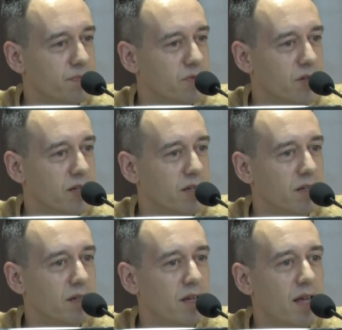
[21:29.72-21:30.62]
Okay?
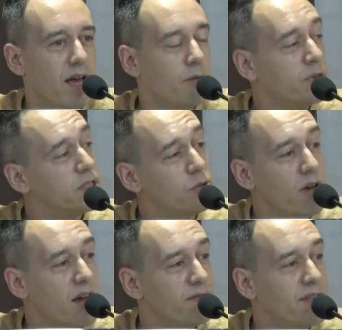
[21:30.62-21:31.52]
And once you
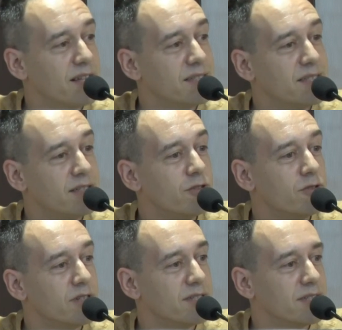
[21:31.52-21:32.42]
have that
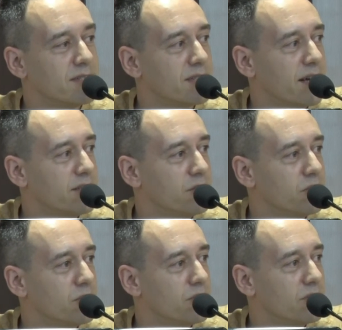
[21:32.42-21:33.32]
centeredness inside
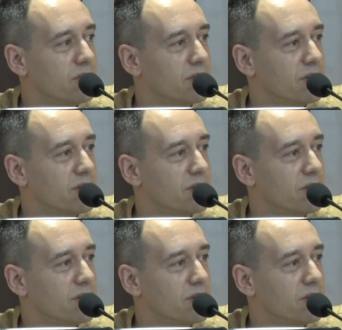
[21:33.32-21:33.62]
you,